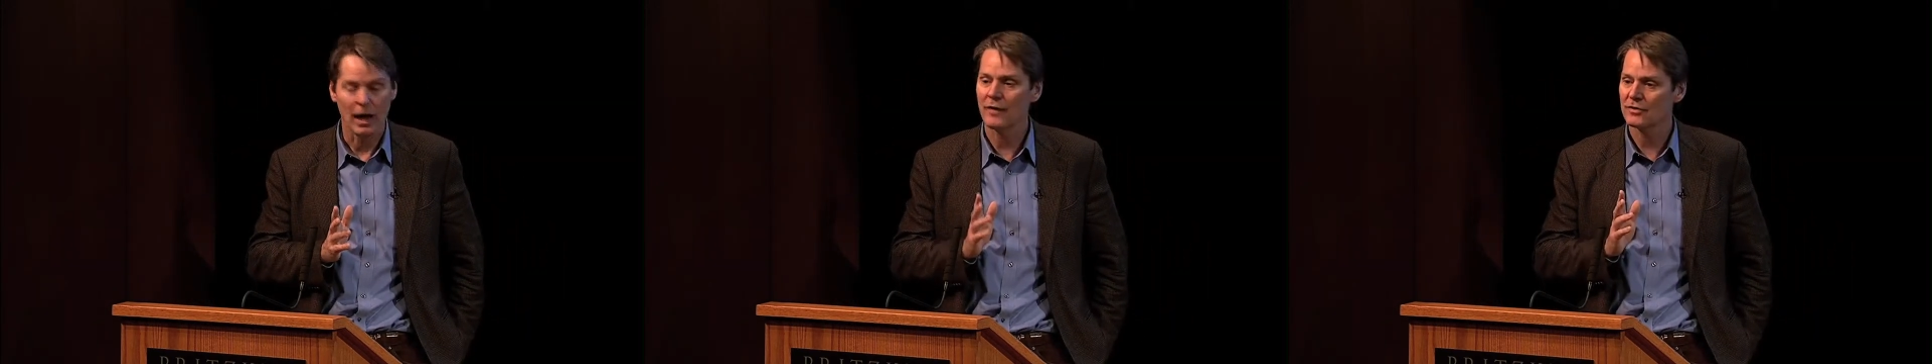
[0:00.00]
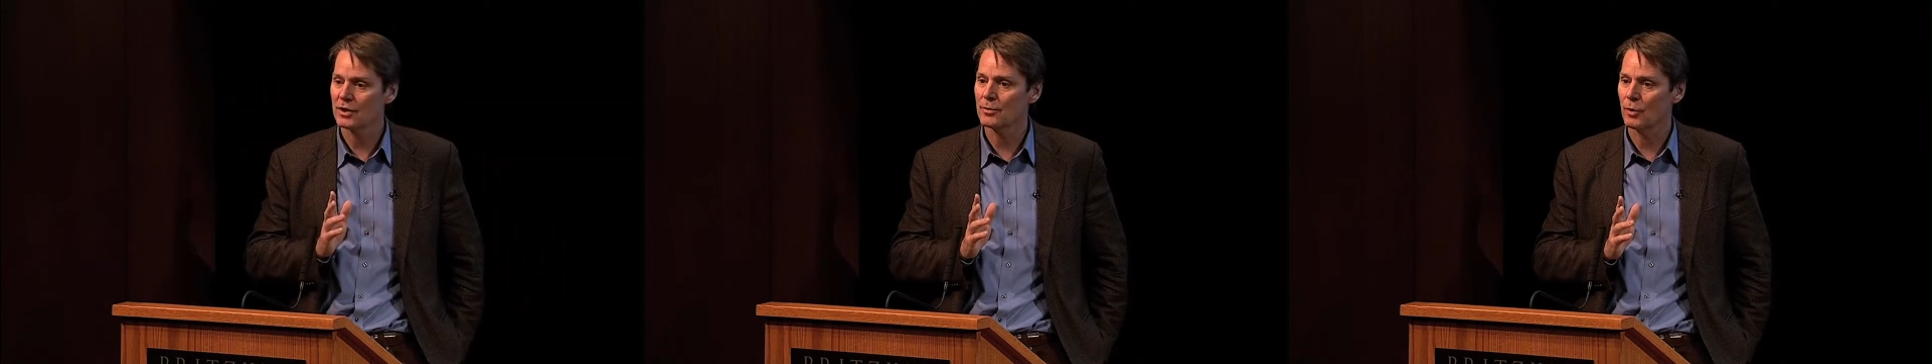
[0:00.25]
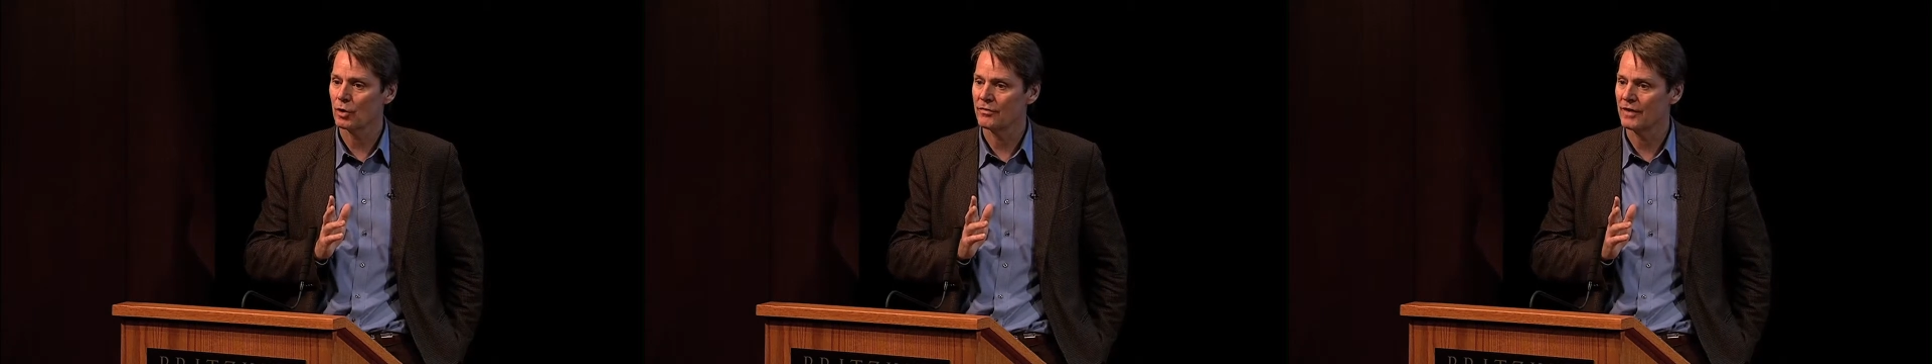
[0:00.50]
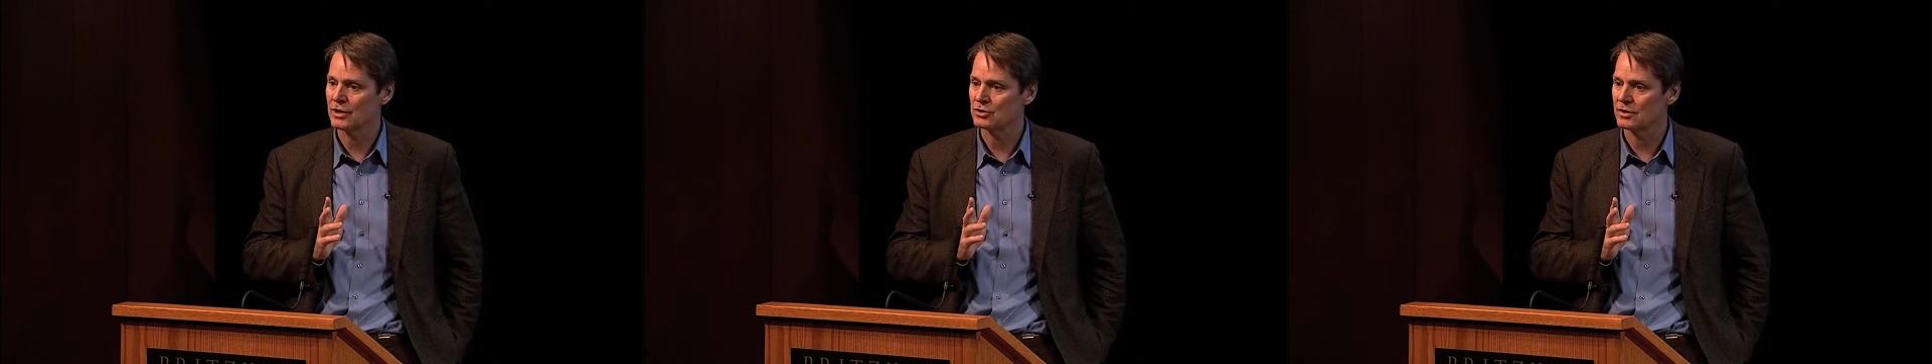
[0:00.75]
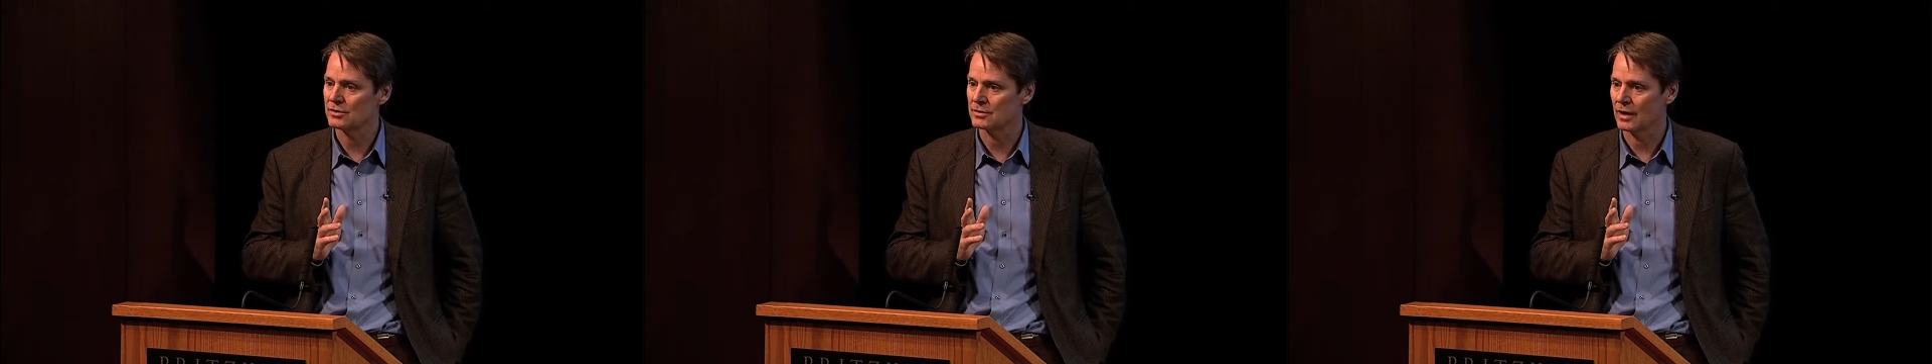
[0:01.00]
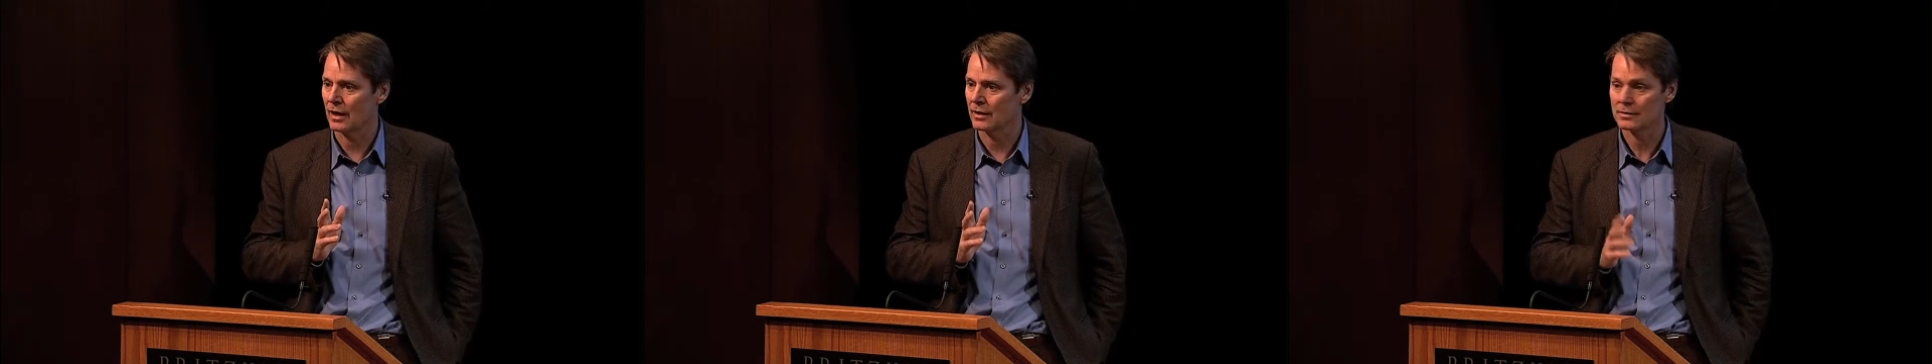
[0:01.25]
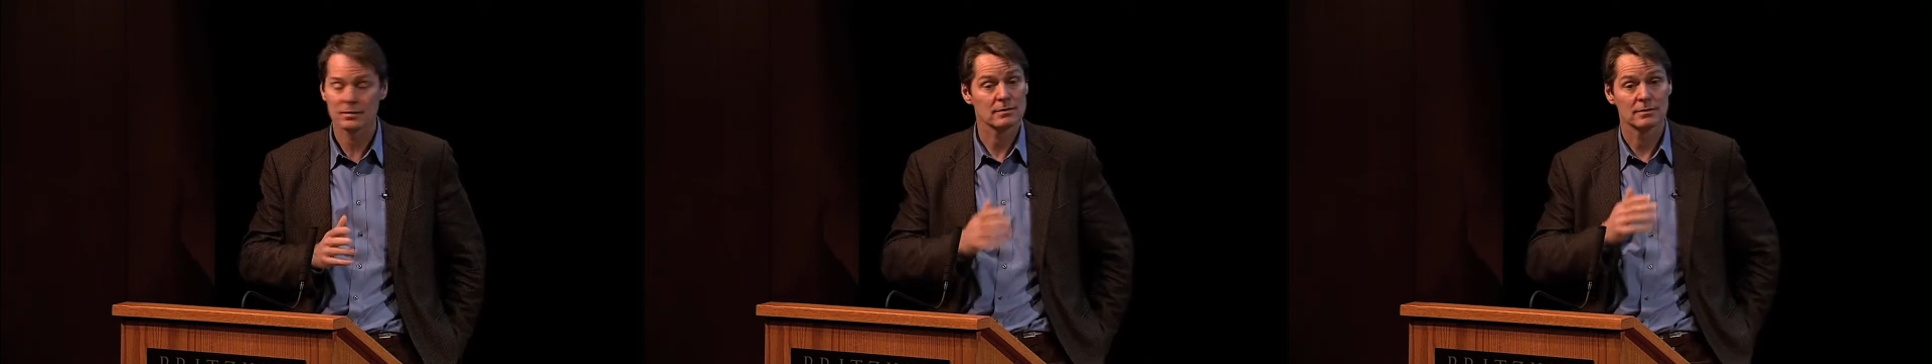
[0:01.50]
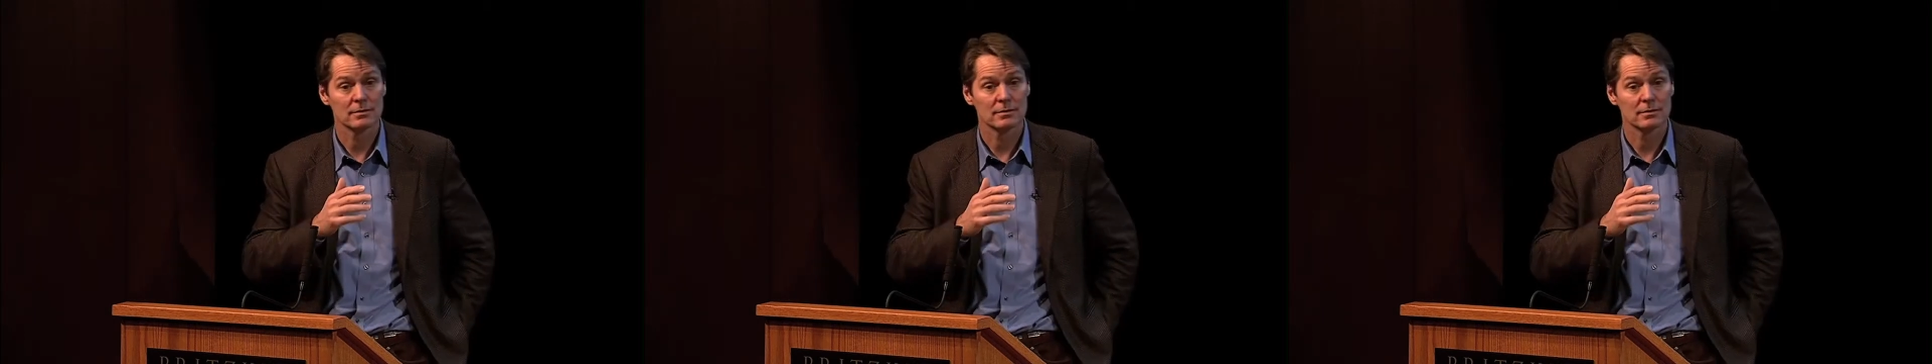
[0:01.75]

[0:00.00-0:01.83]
often the motivation is not